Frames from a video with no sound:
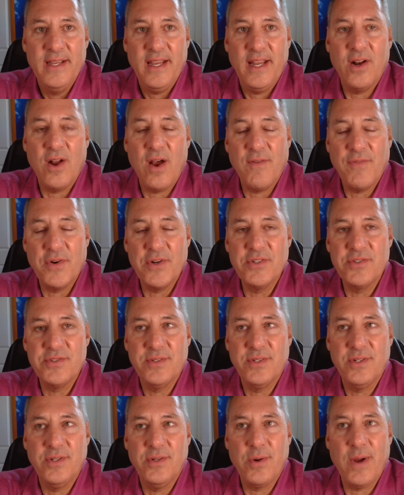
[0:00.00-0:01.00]
It
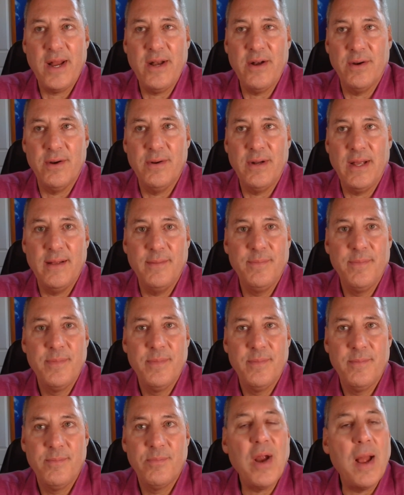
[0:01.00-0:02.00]
offers greater
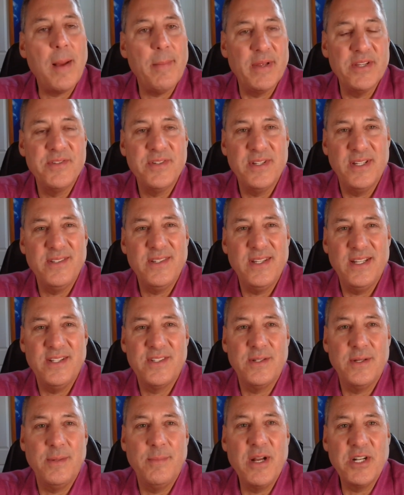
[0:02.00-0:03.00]
promise.
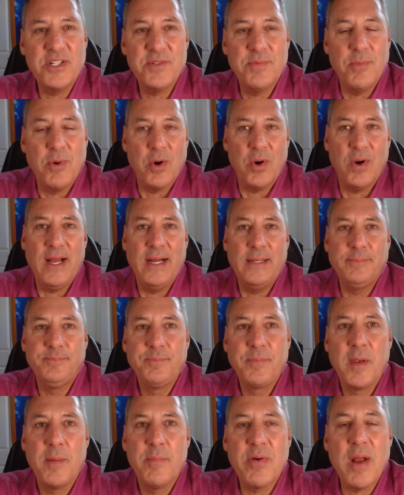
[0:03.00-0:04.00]
It's a much
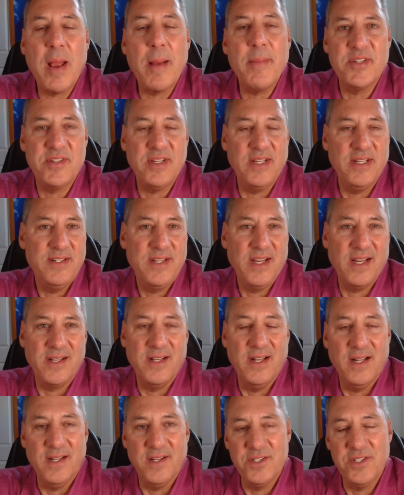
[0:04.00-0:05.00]
more promising
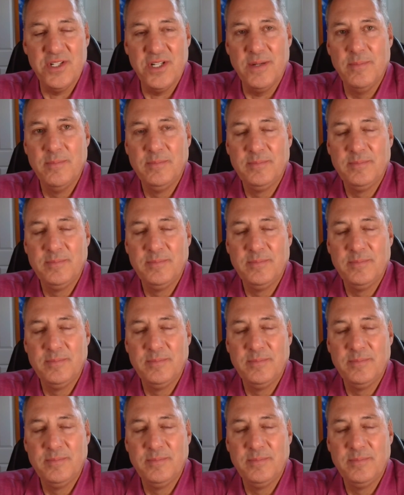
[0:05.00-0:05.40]
technology.